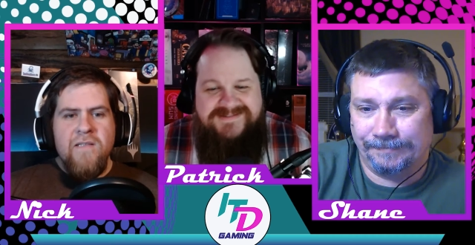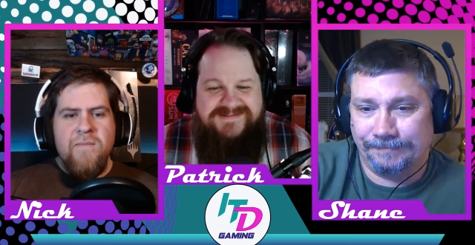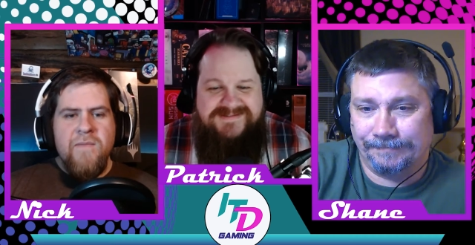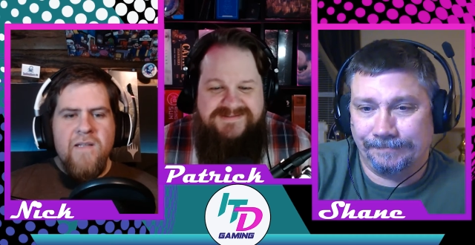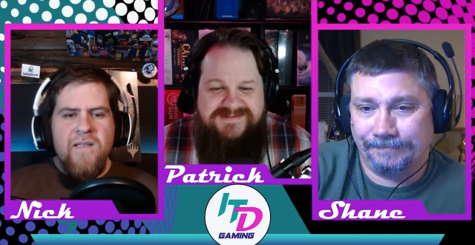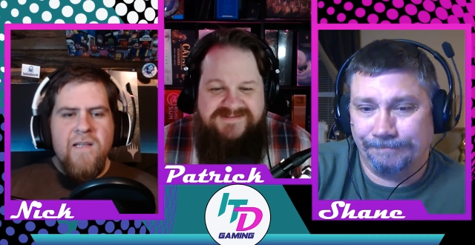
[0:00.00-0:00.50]
Speaker 1: or
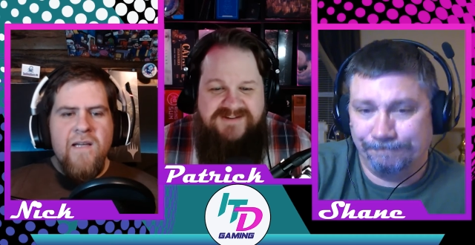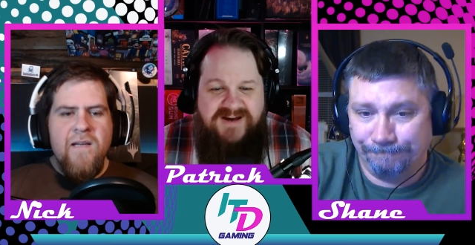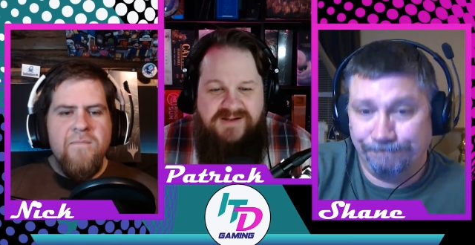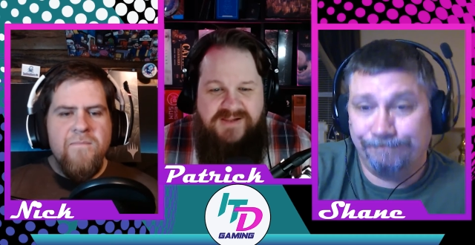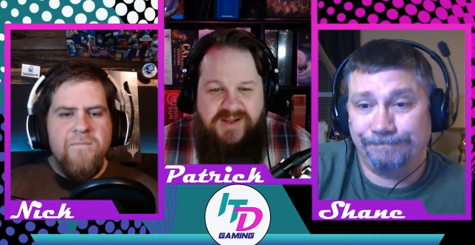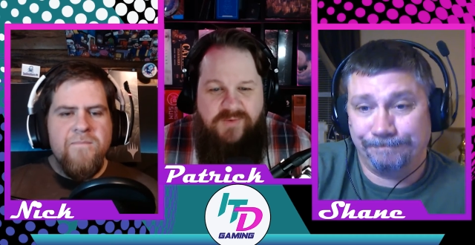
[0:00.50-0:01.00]
something like that.
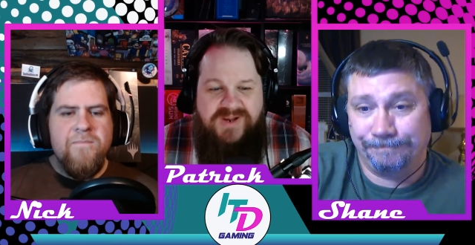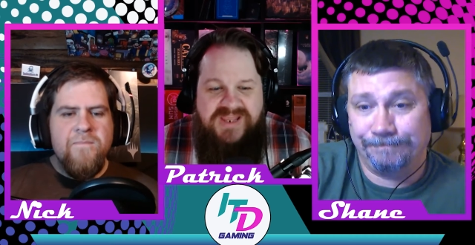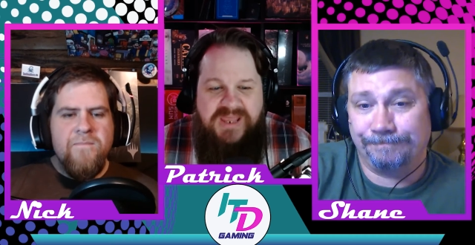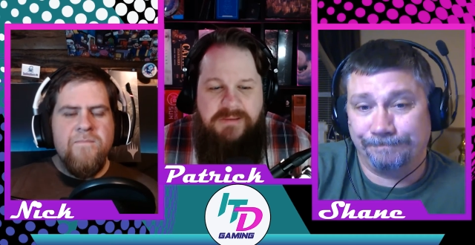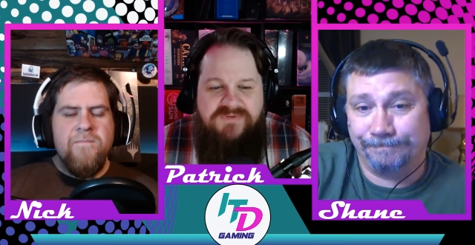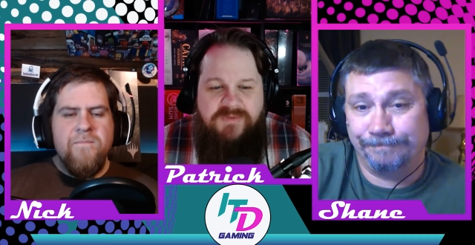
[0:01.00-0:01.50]
Right. Like, what
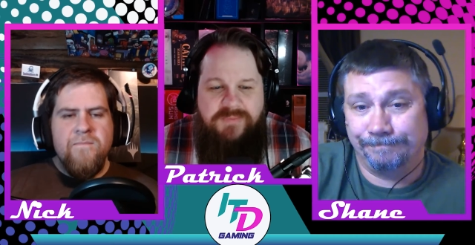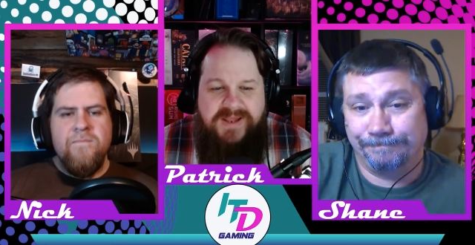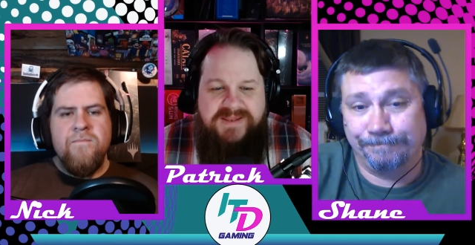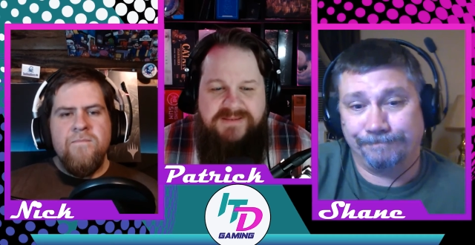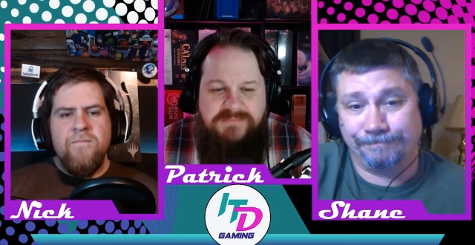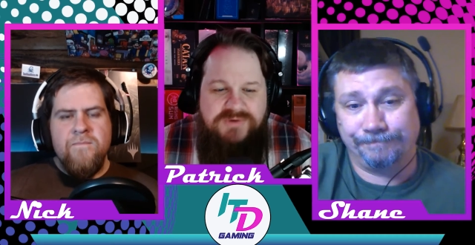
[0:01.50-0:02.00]
game have you
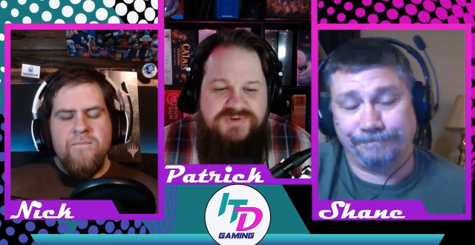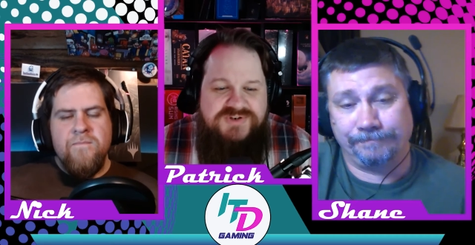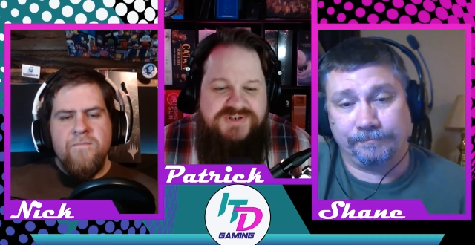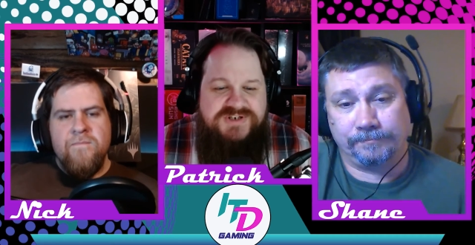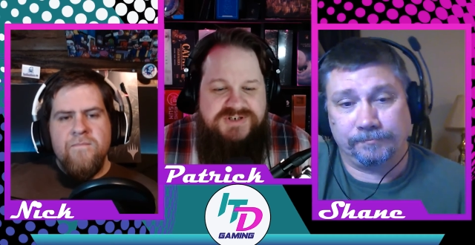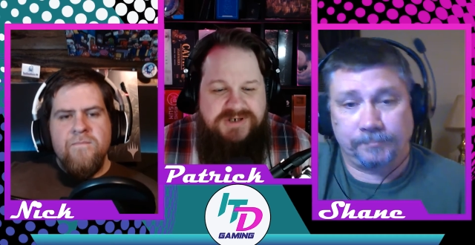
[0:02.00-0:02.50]
played the
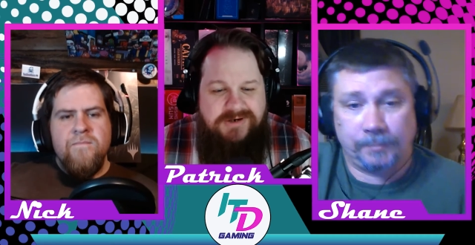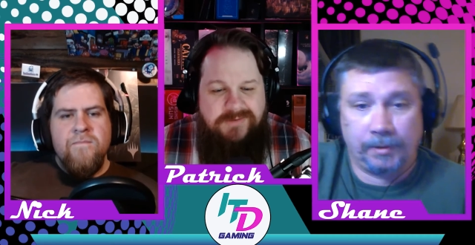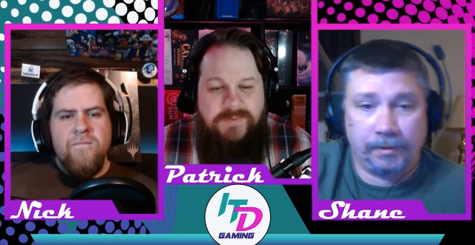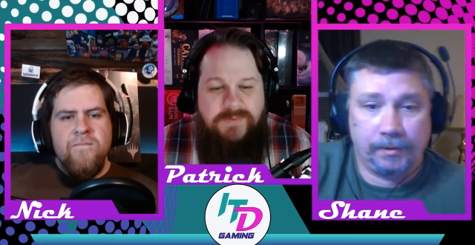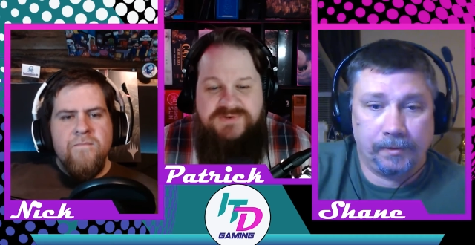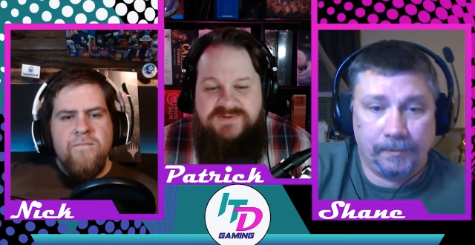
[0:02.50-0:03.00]
most this year?
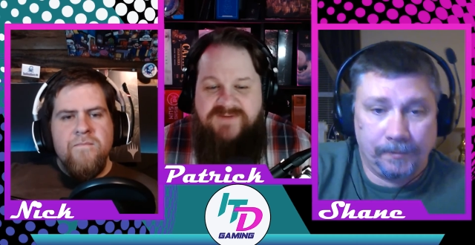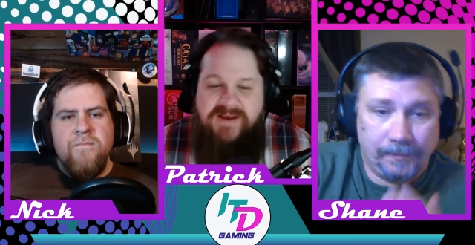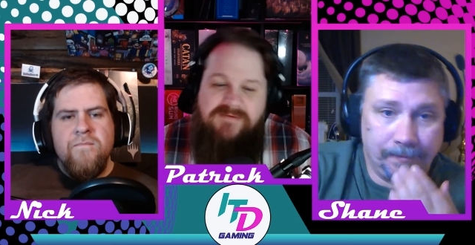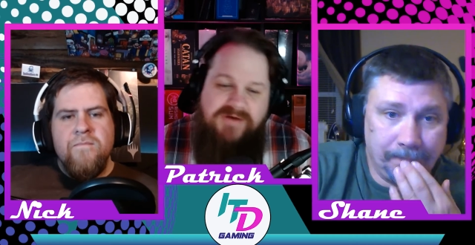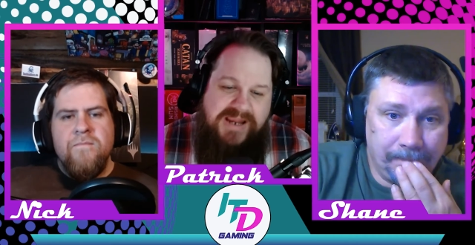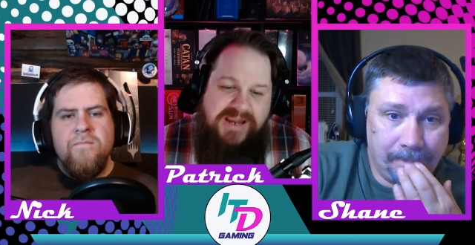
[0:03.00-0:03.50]
What was your
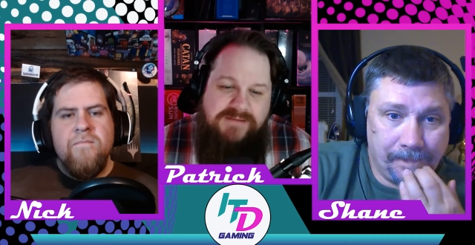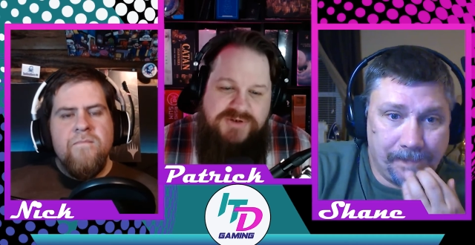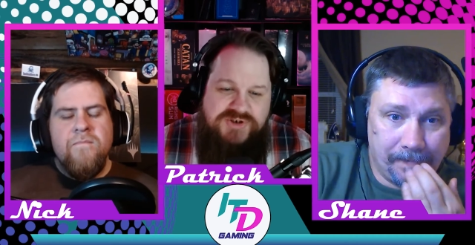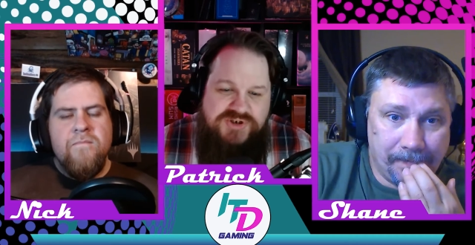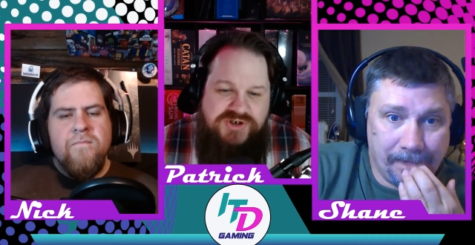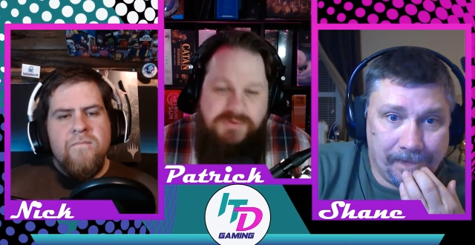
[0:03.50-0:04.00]
favorite game
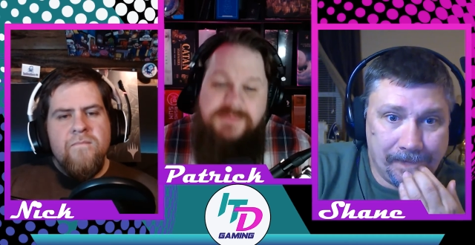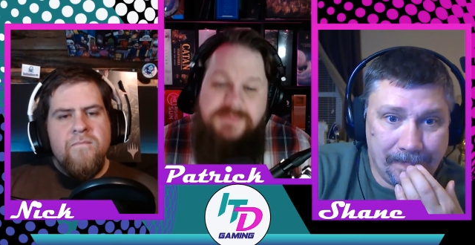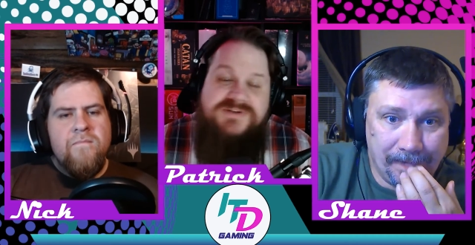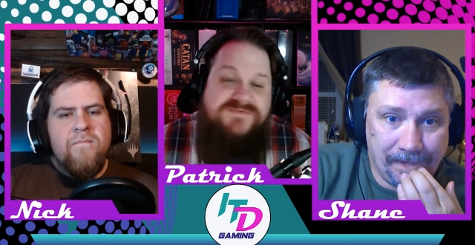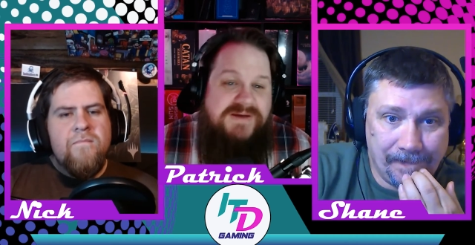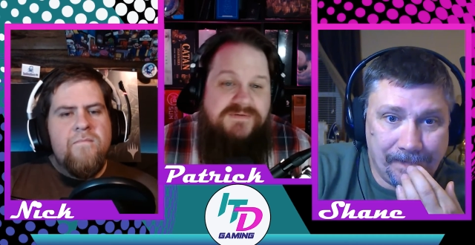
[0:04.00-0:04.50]
this year? What
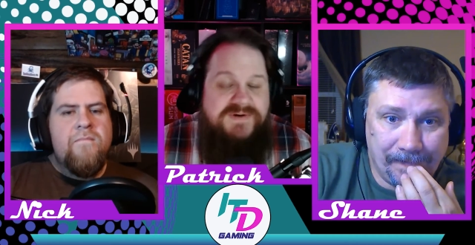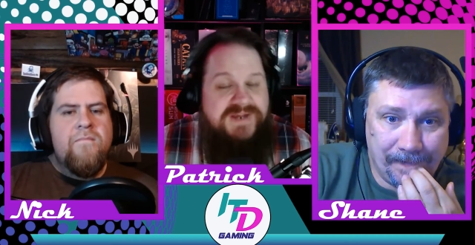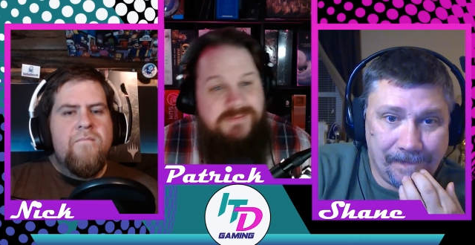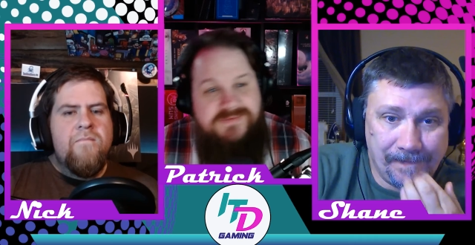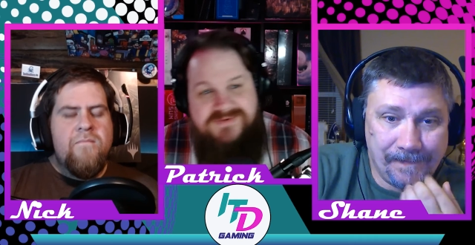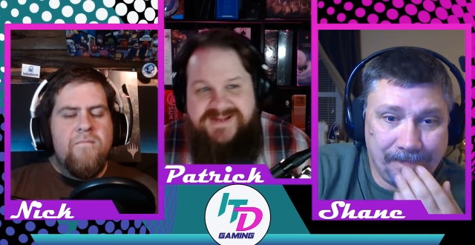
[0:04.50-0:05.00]
was your favorite
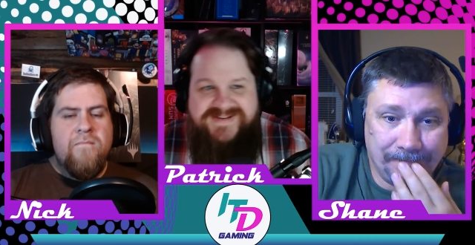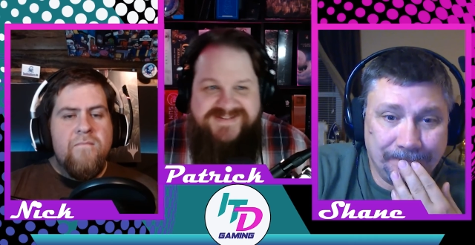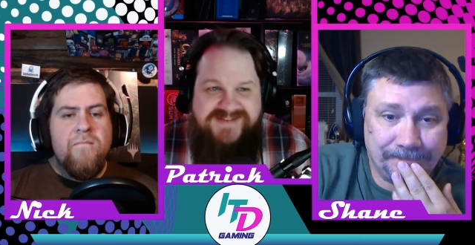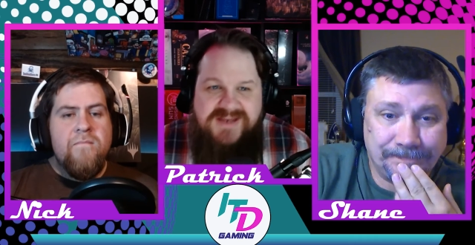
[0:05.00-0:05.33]
game over the last